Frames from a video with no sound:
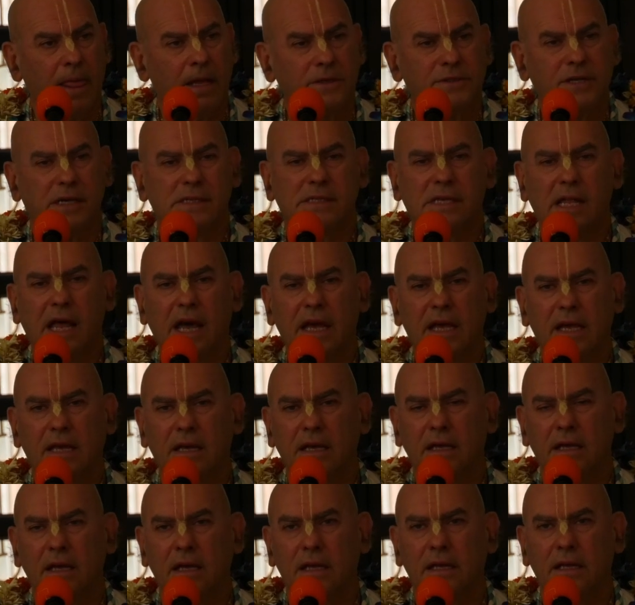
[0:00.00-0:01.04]
Just
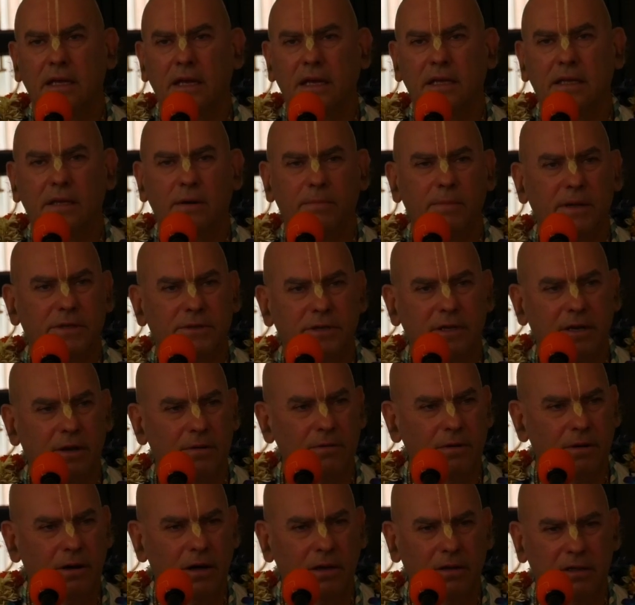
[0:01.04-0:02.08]
like in the
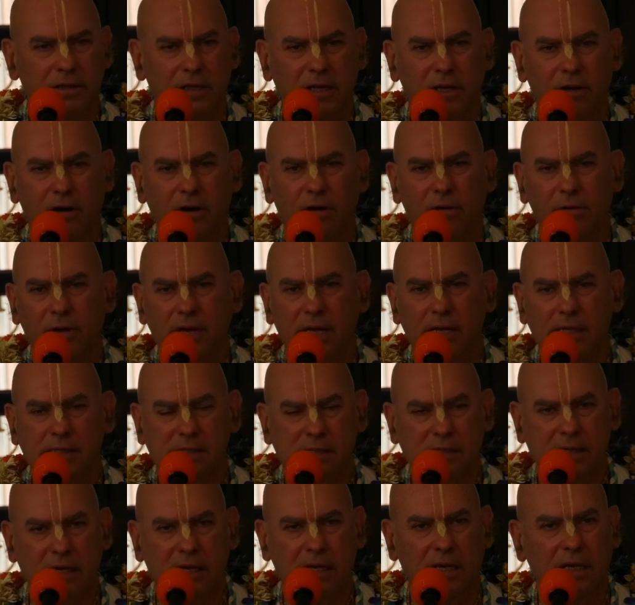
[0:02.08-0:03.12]
material world, you know, we can
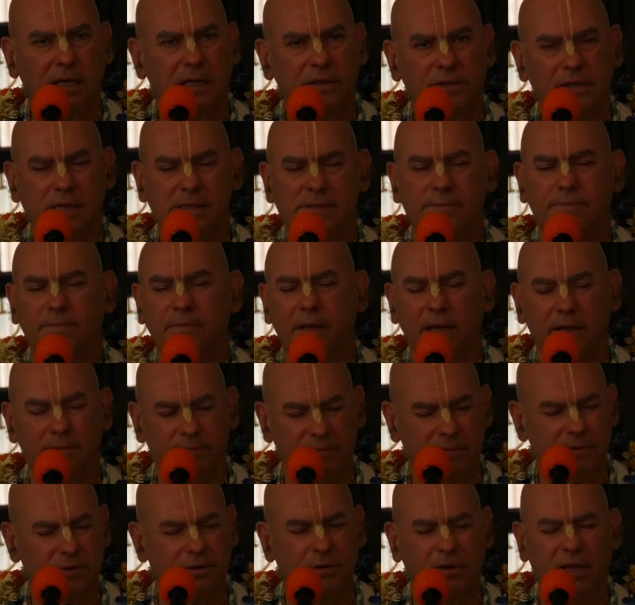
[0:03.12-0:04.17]
see, just
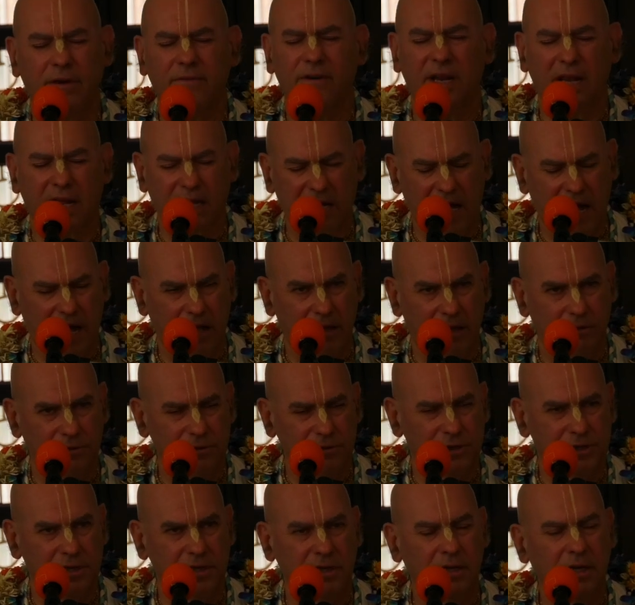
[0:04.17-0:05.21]
to give an
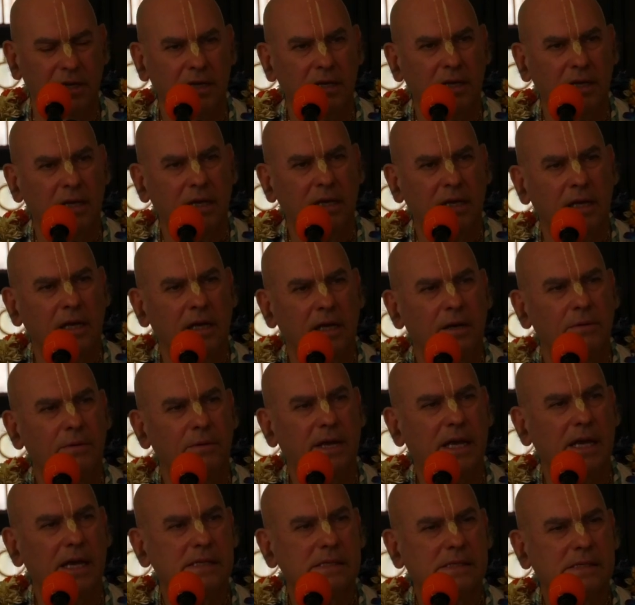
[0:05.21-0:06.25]
analogy, we
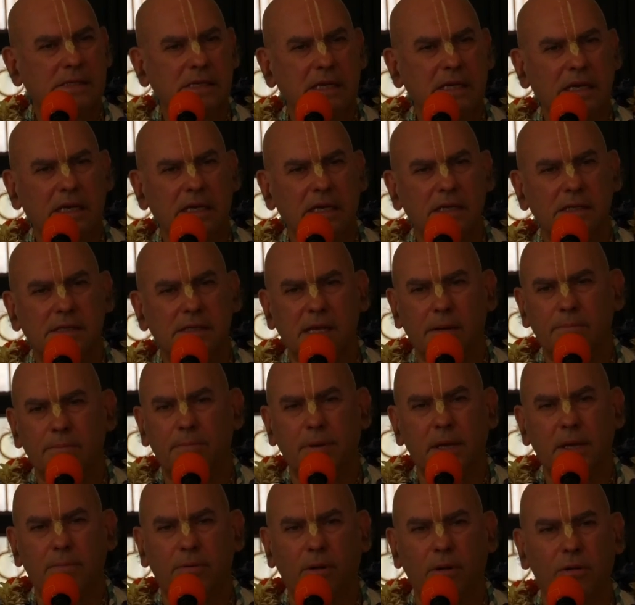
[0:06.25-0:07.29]
can see some
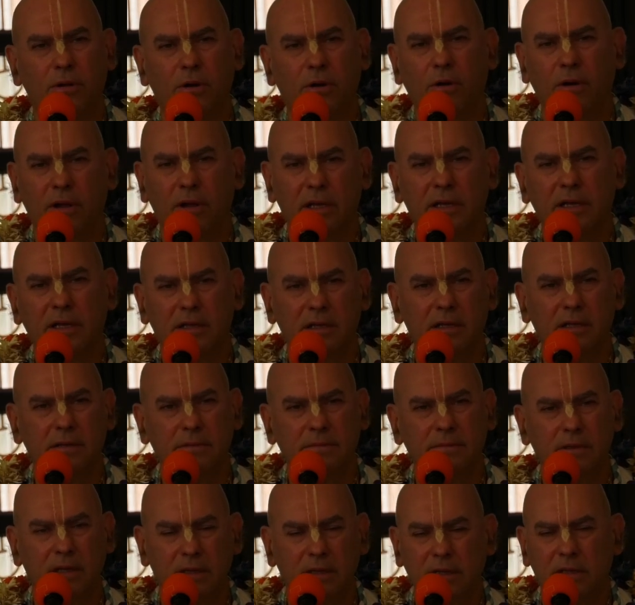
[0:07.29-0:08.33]
people go a
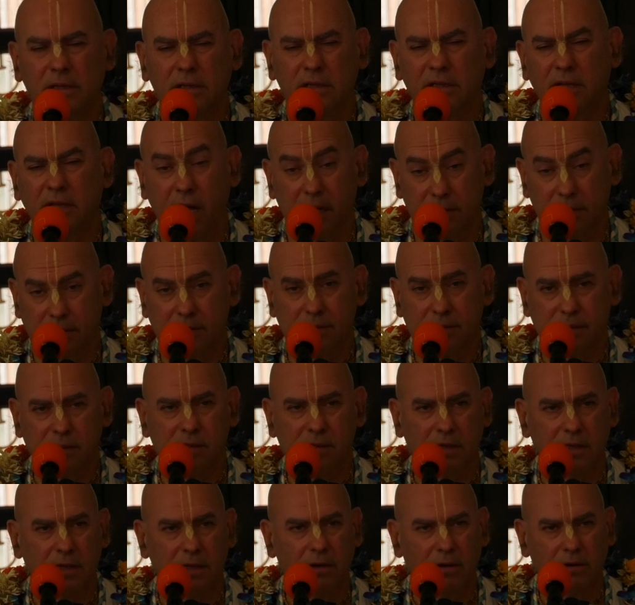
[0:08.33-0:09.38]
little nuts,
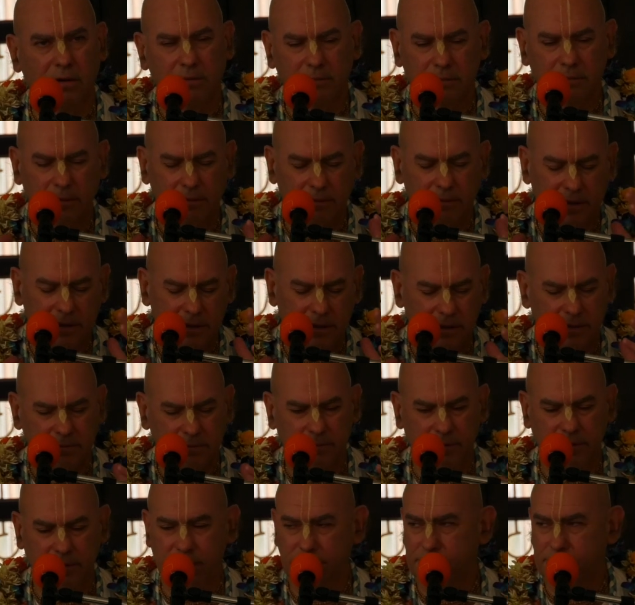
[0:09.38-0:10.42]
you know, go a little
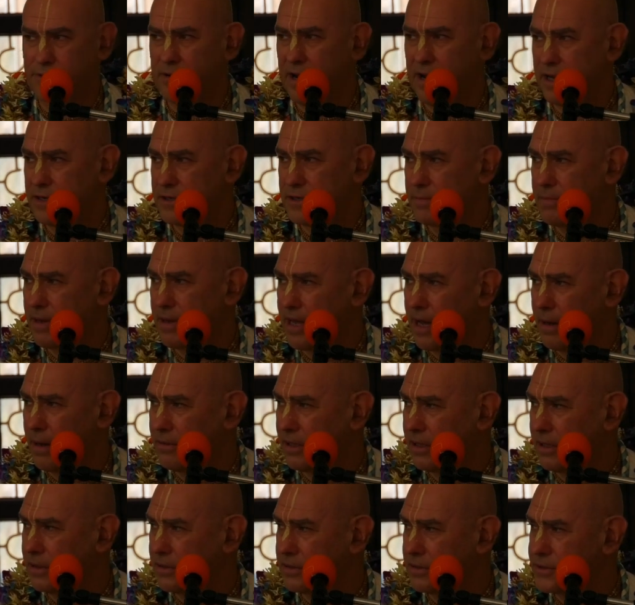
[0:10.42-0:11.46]
strange, become a
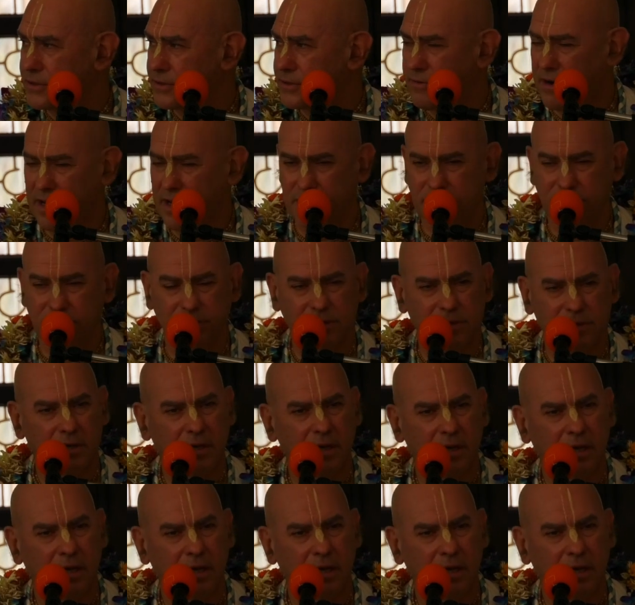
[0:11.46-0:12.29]
little strange.